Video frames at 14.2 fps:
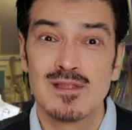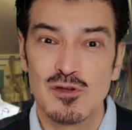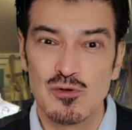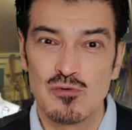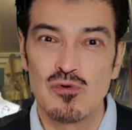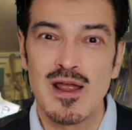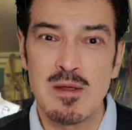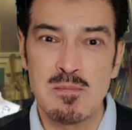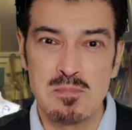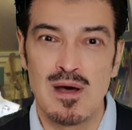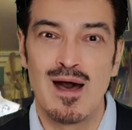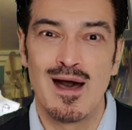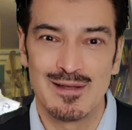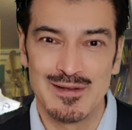great
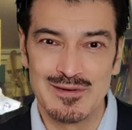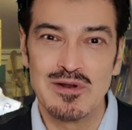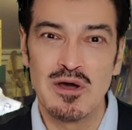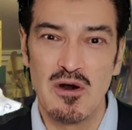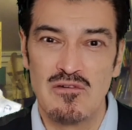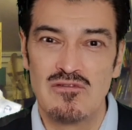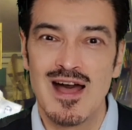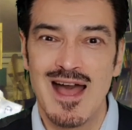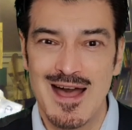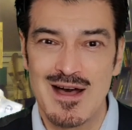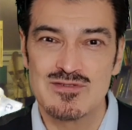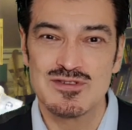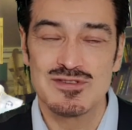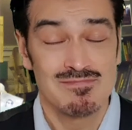bargain of a
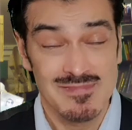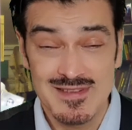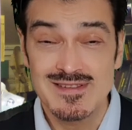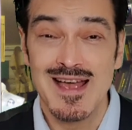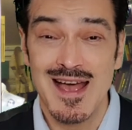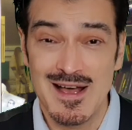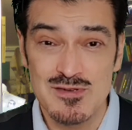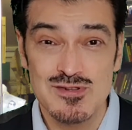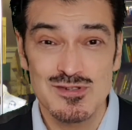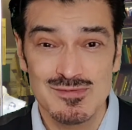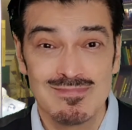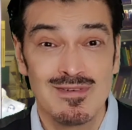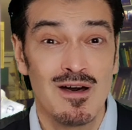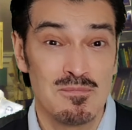house, this house
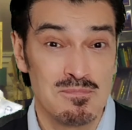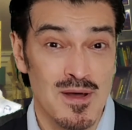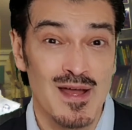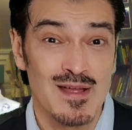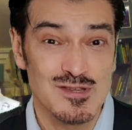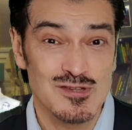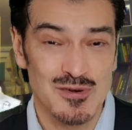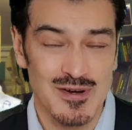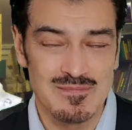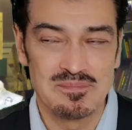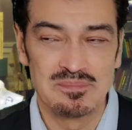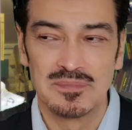on Pine Street.